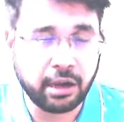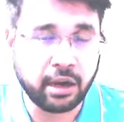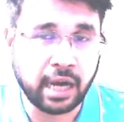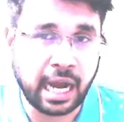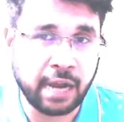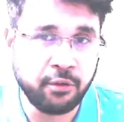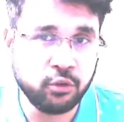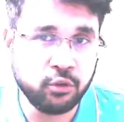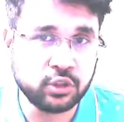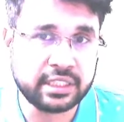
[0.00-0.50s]

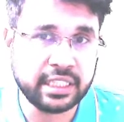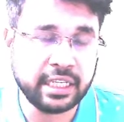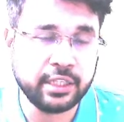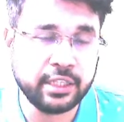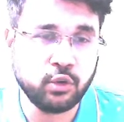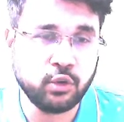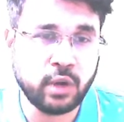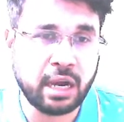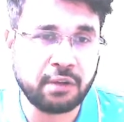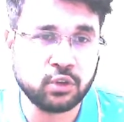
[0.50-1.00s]
I would say
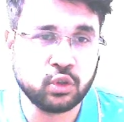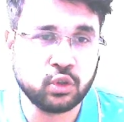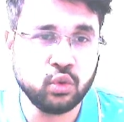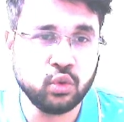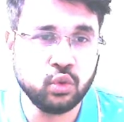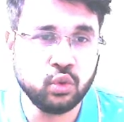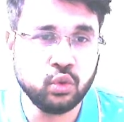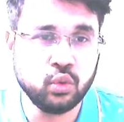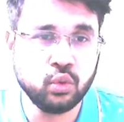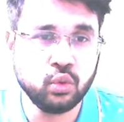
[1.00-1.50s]
you have to
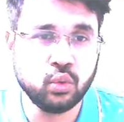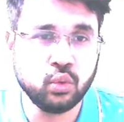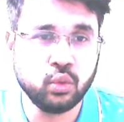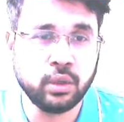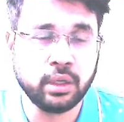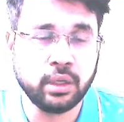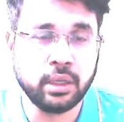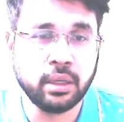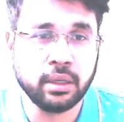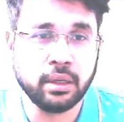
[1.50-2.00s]
do
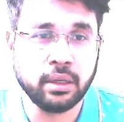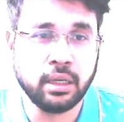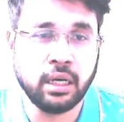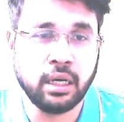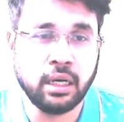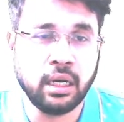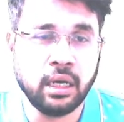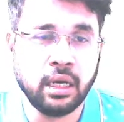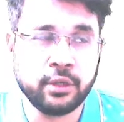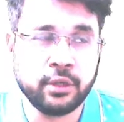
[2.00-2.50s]

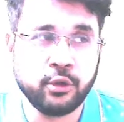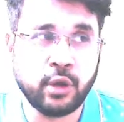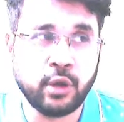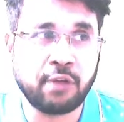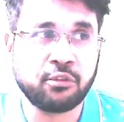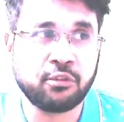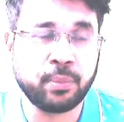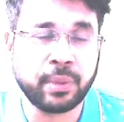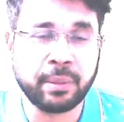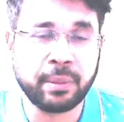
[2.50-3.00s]
you
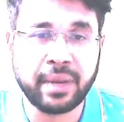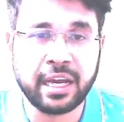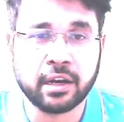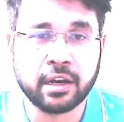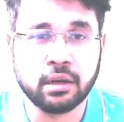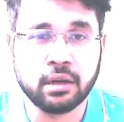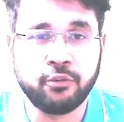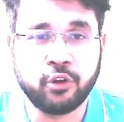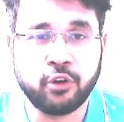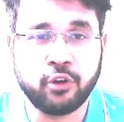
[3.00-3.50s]
have to
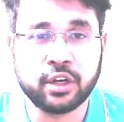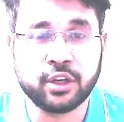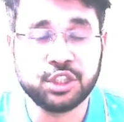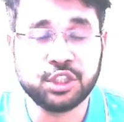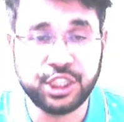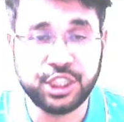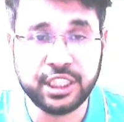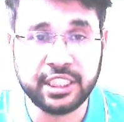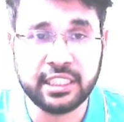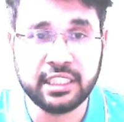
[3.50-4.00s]
prepare for your
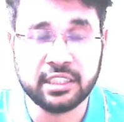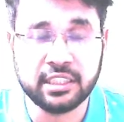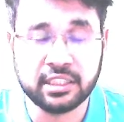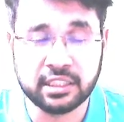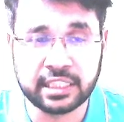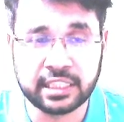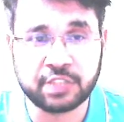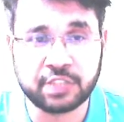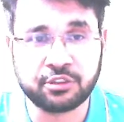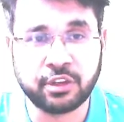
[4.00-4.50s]
GT.
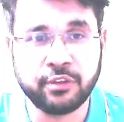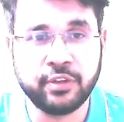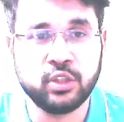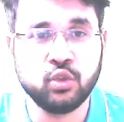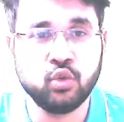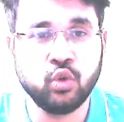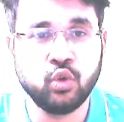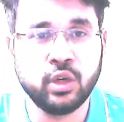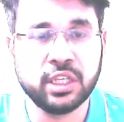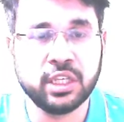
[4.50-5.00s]
That's why we
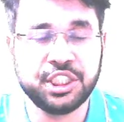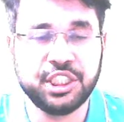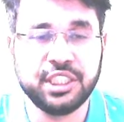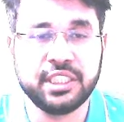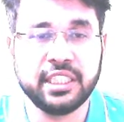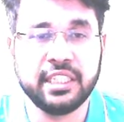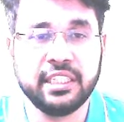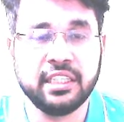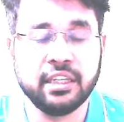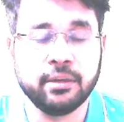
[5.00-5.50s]
do a
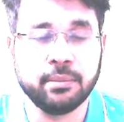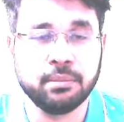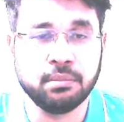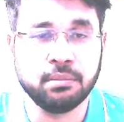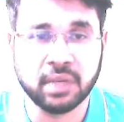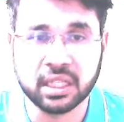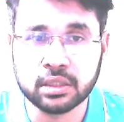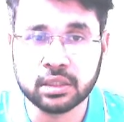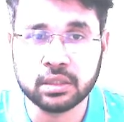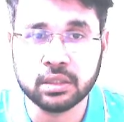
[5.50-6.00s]
GT in a
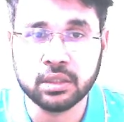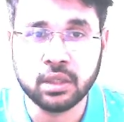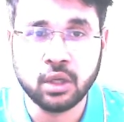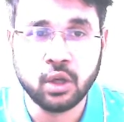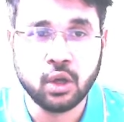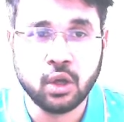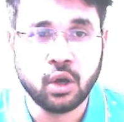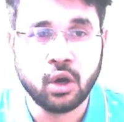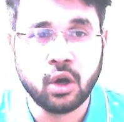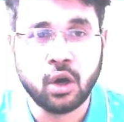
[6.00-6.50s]
month.
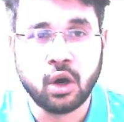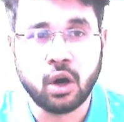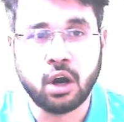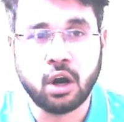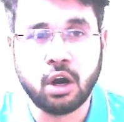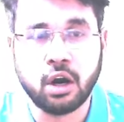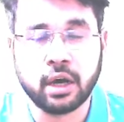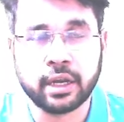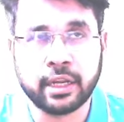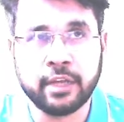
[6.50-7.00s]

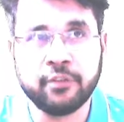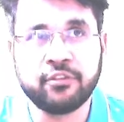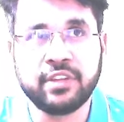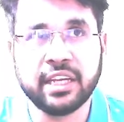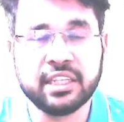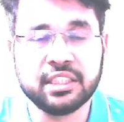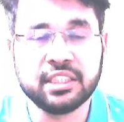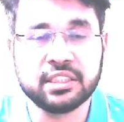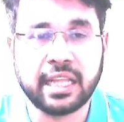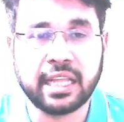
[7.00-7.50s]
Or if
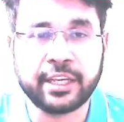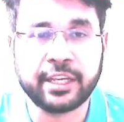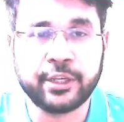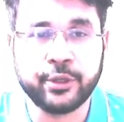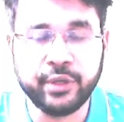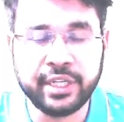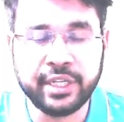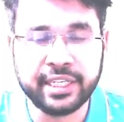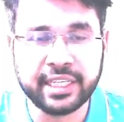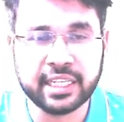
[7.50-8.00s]
there is like
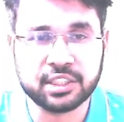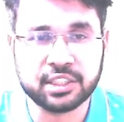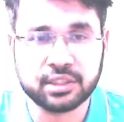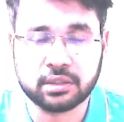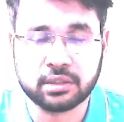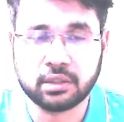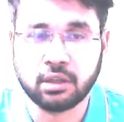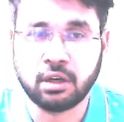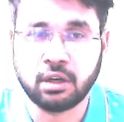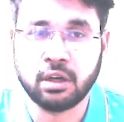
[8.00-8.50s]
unit
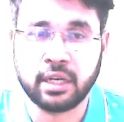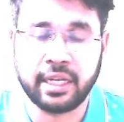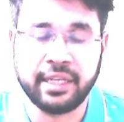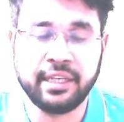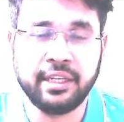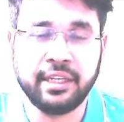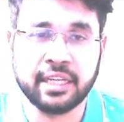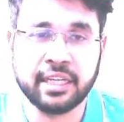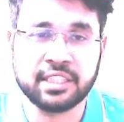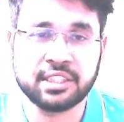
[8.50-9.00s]
test or
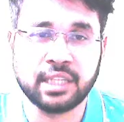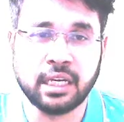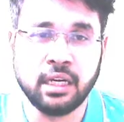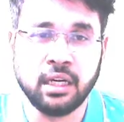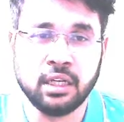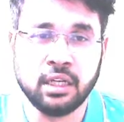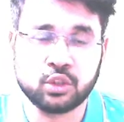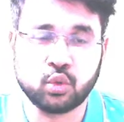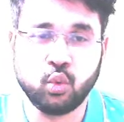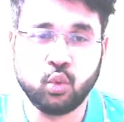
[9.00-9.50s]
any
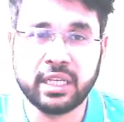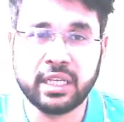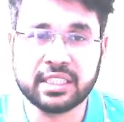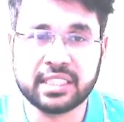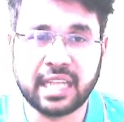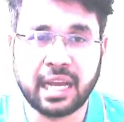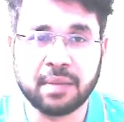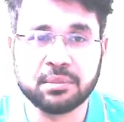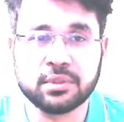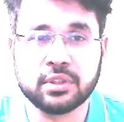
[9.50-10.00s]
school
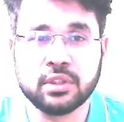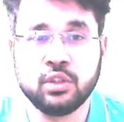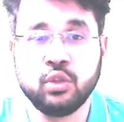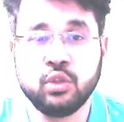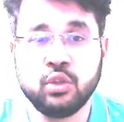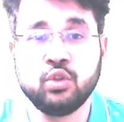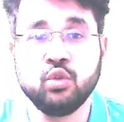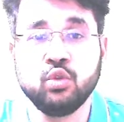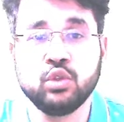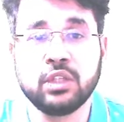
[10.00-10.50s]
exams,
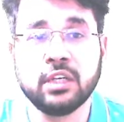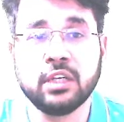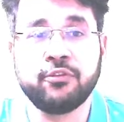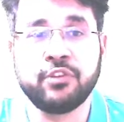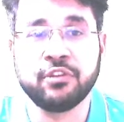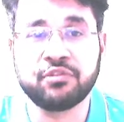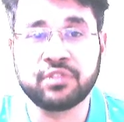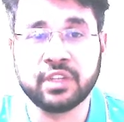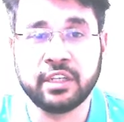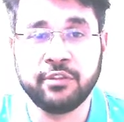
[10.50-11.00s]
you do the
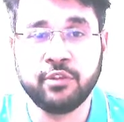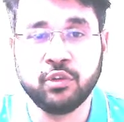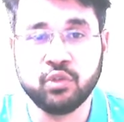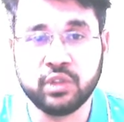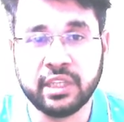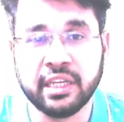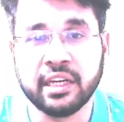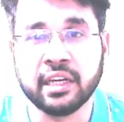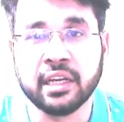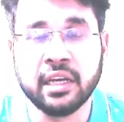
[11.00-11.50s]
fifth review
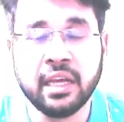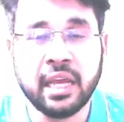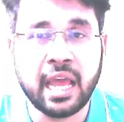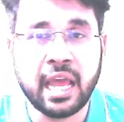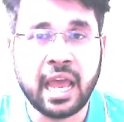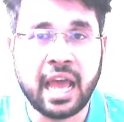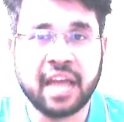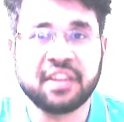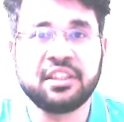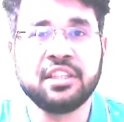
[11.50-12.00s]
there.
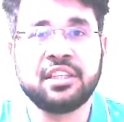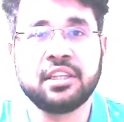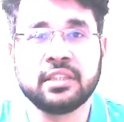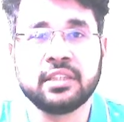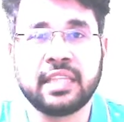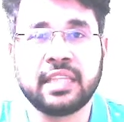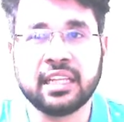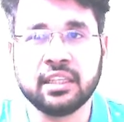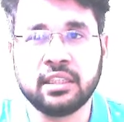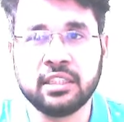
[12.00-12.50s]
And
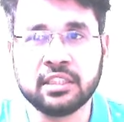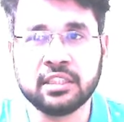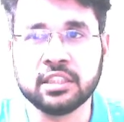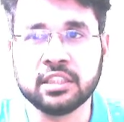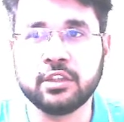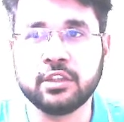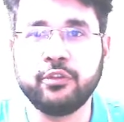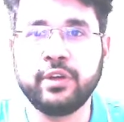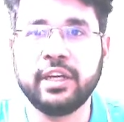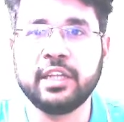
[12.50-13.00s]
this is
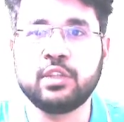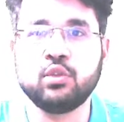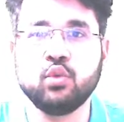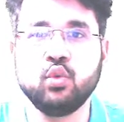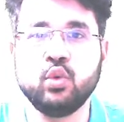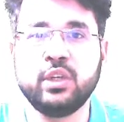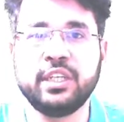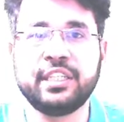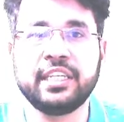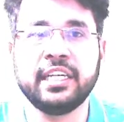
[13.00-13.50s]
the way to
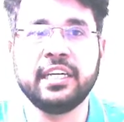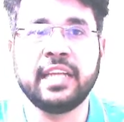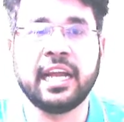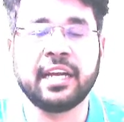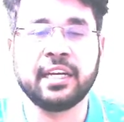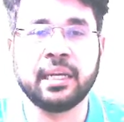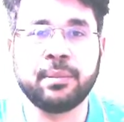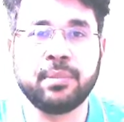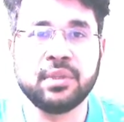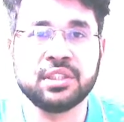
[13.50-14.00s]
retain
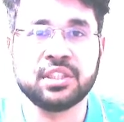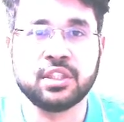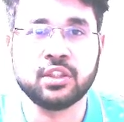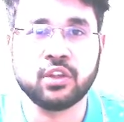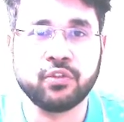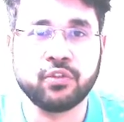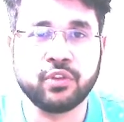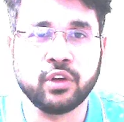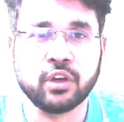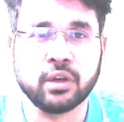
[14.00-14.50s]
100%
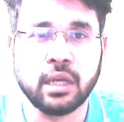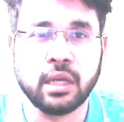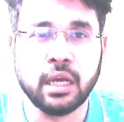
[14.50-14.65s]
of your